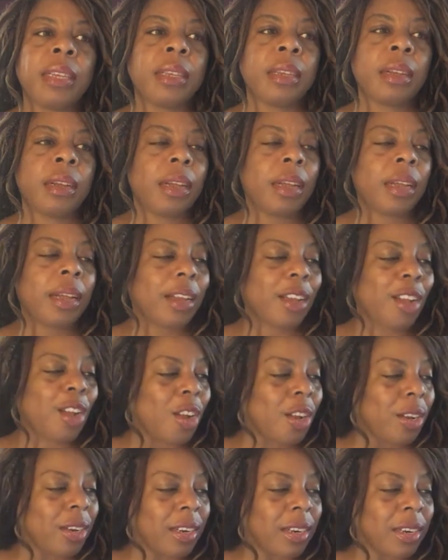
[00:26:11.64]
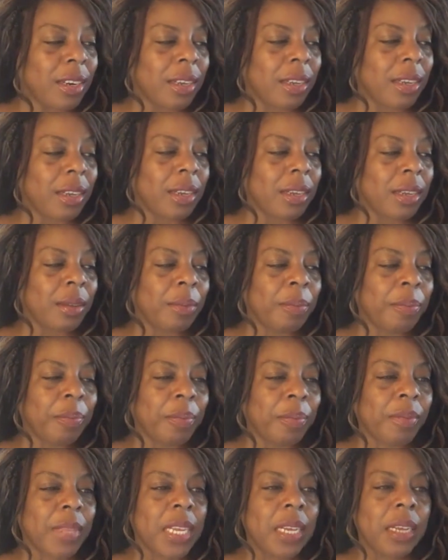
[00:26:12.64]
I call it
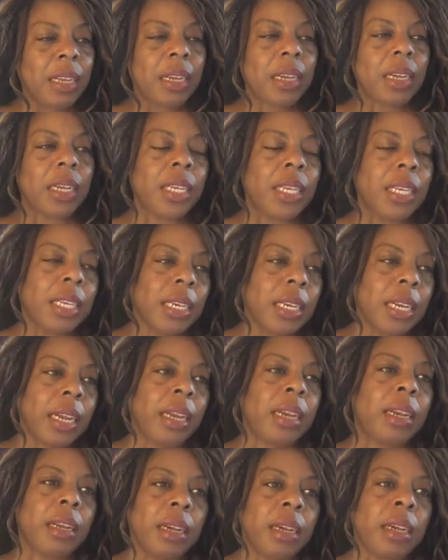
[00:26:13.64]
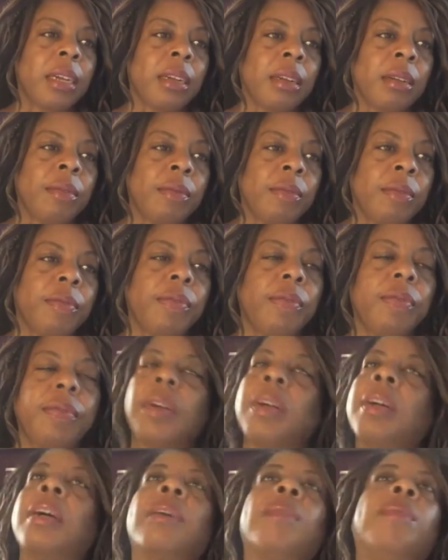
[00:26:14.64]
a state of
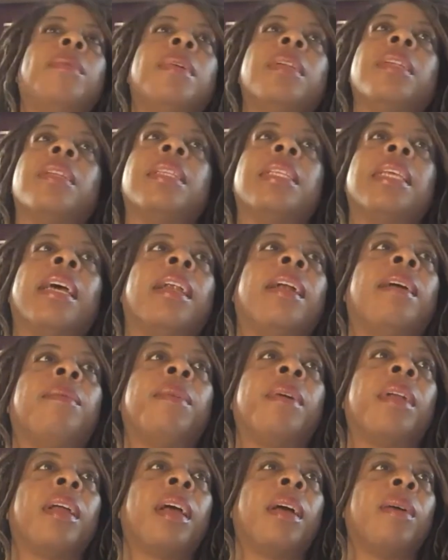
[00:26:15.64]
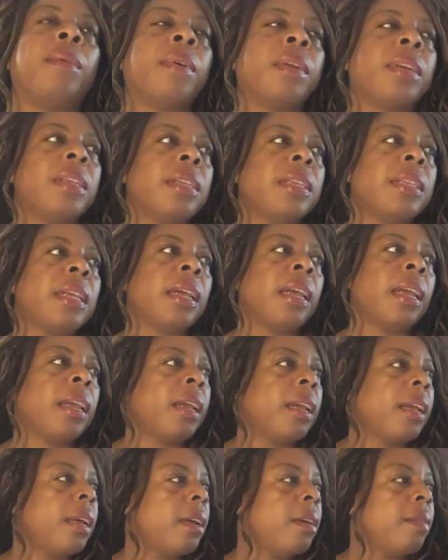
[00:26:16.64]
what is that I want to
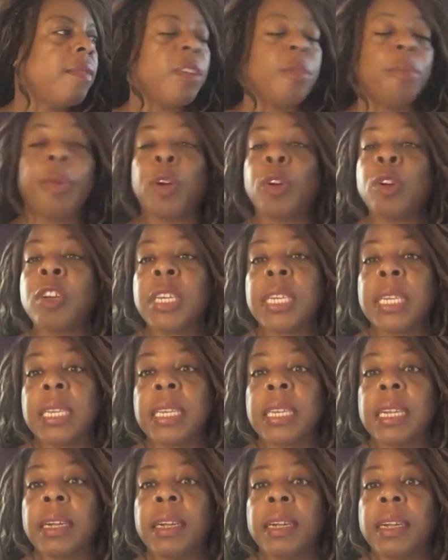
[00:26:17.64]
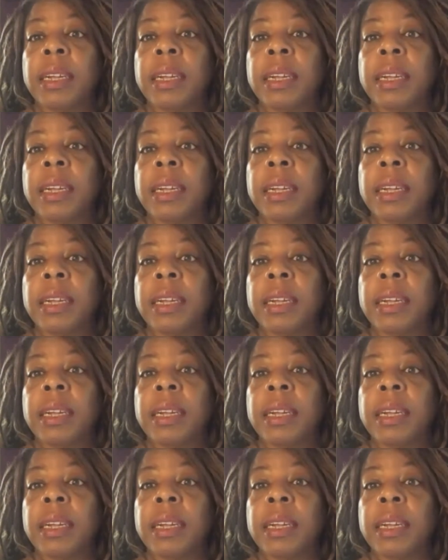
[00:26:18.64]
say of emergency.